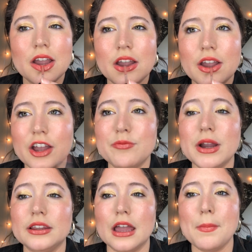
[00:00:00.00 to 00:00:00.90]
this is
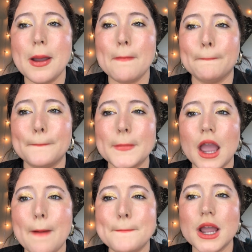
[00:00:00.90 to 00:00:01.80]
by MAC
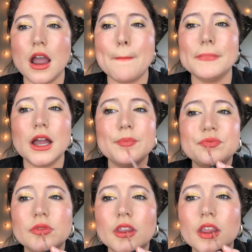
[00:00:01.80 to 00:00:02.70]
and it is
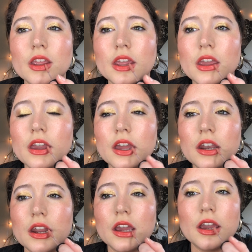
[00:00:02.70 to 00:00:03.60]
the shade
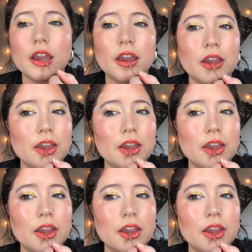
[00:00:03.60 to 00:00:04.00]
Lust.